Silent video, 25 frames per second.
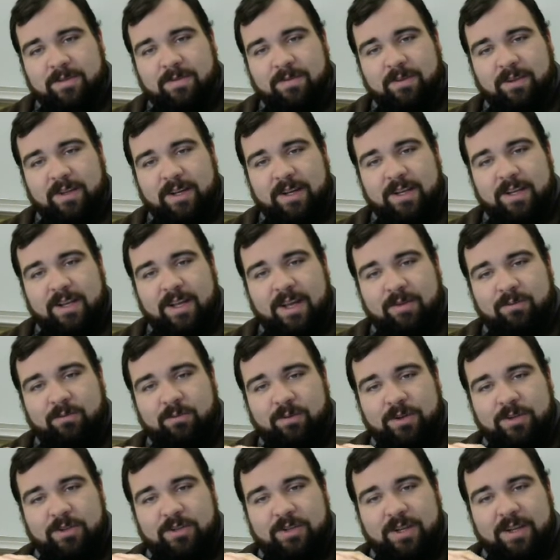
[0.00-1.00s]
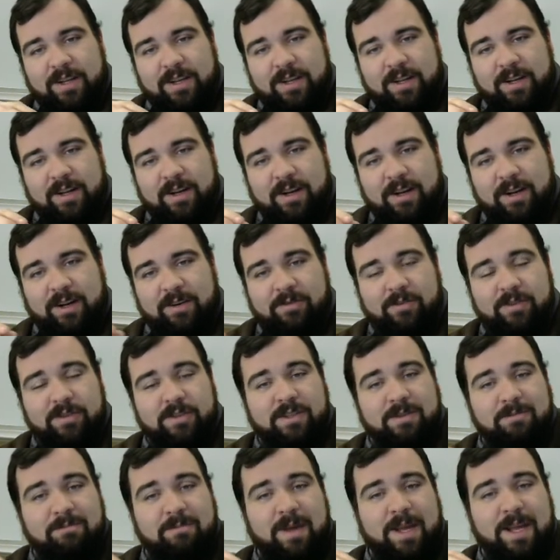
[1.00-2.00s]
flight at which it
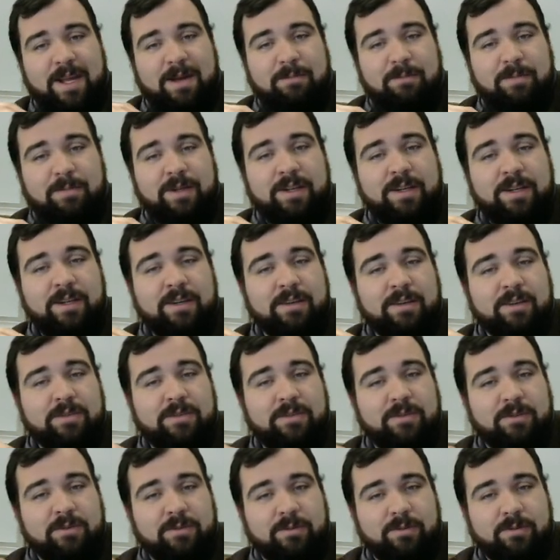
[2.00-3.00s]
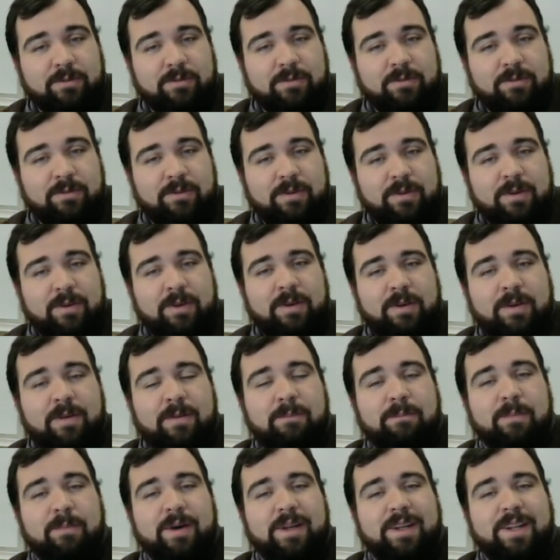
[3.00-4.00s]
hovers. It may appear to,
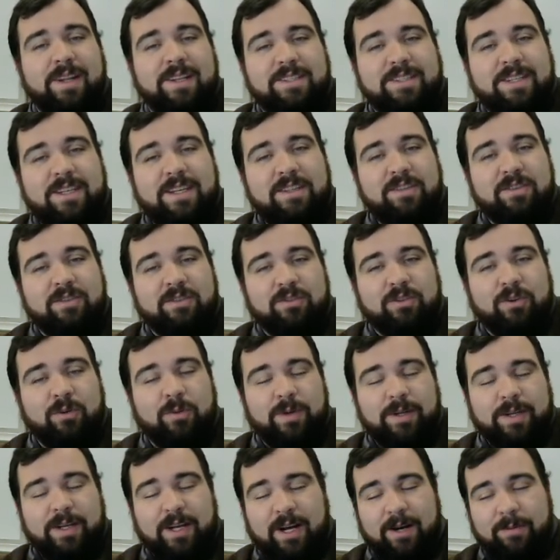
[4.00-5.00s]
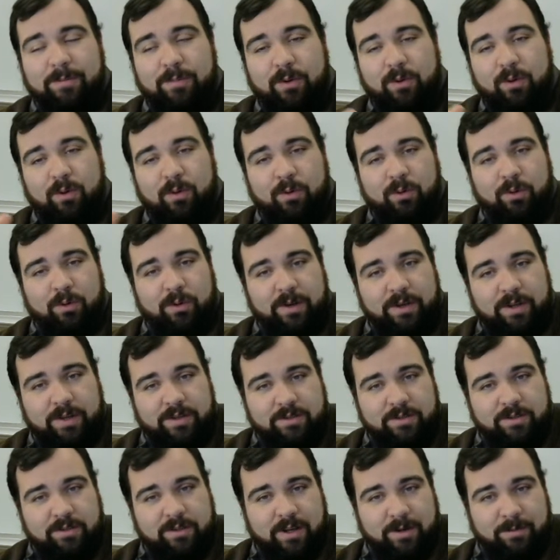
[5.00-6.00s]
but it's either going up or
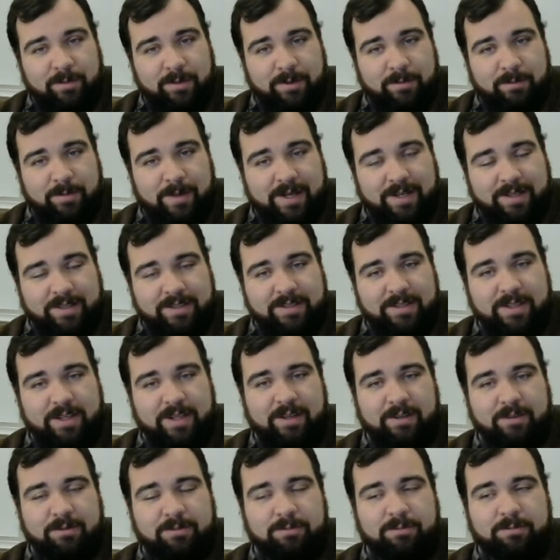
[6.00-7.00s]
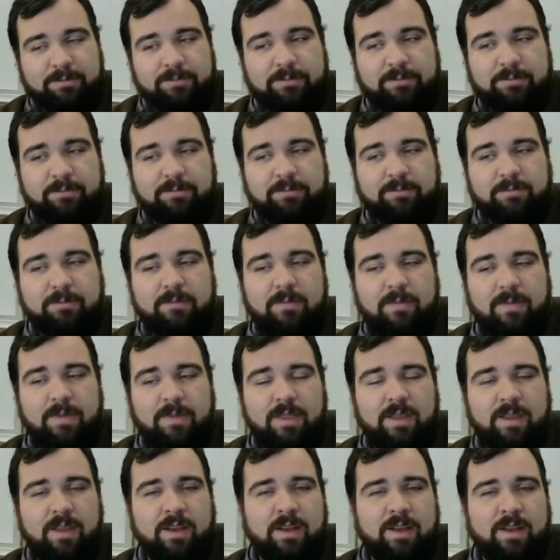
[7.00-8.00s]
it's coming back down.
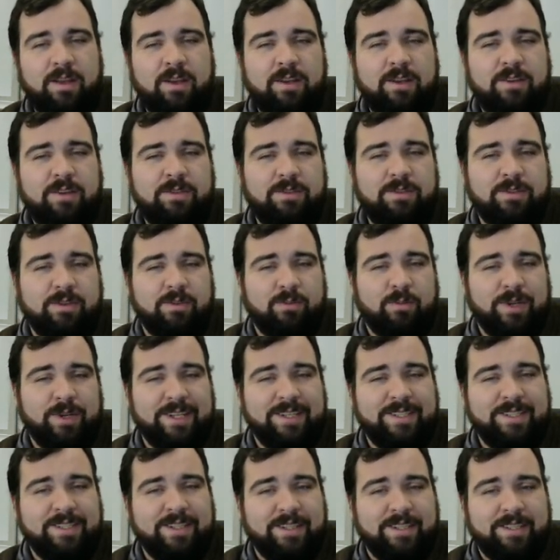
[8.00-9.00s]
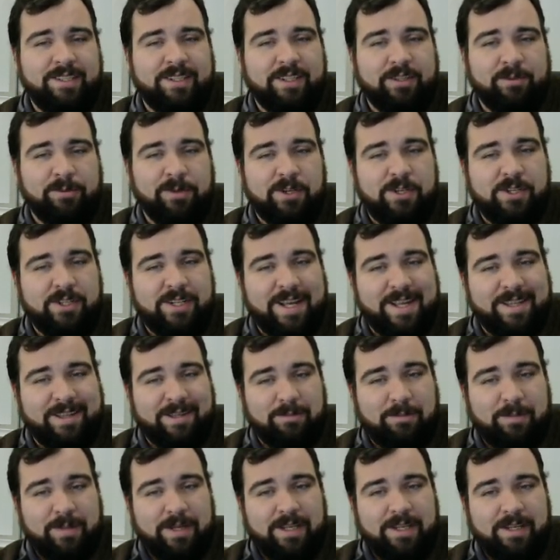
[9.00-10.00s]
So what is the acceleration at
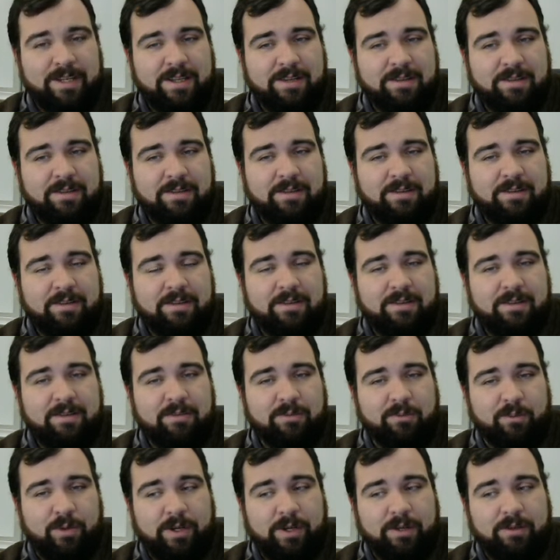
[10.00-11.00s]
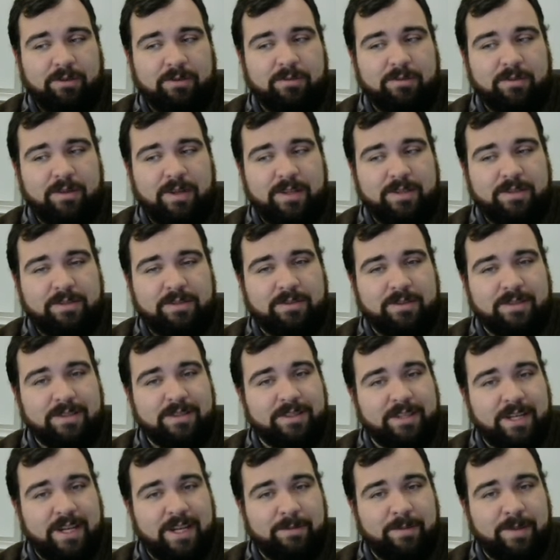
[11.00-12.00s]
the peak? Well, it's the
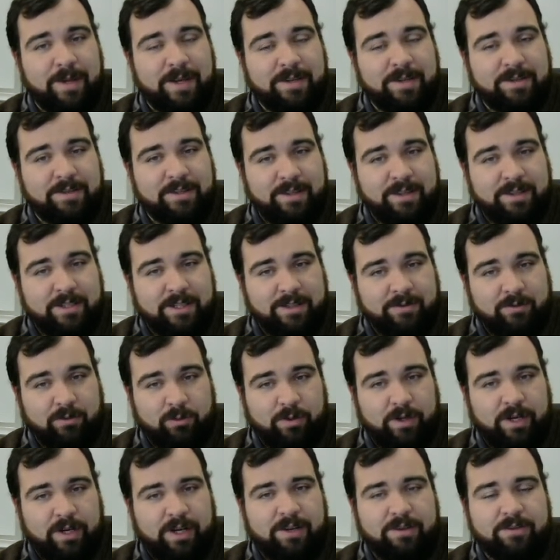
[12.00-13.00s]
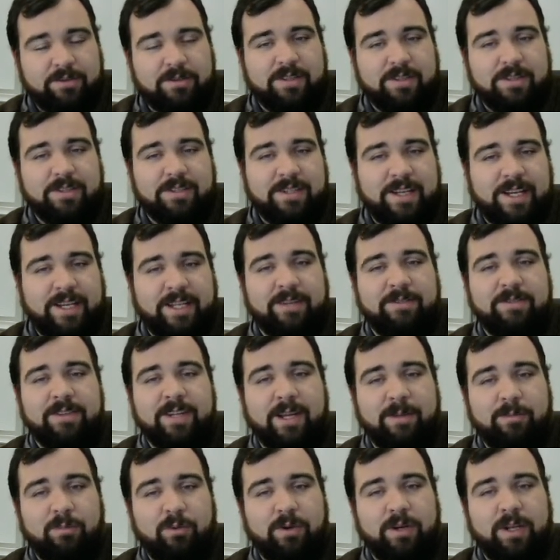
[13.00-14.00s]
same as it is everywhere else. It's negative
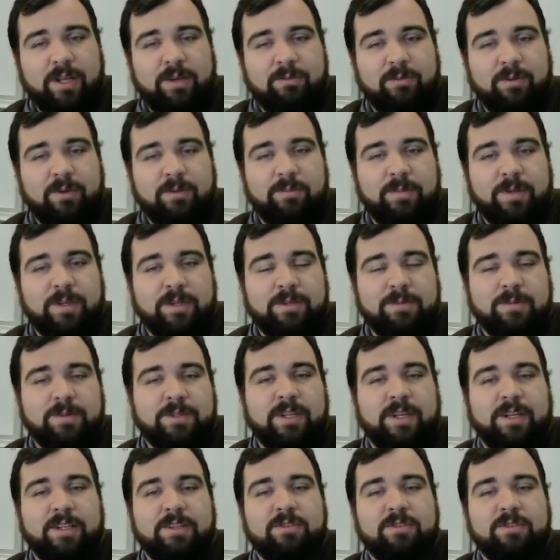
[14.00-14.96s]
9.81 meters per second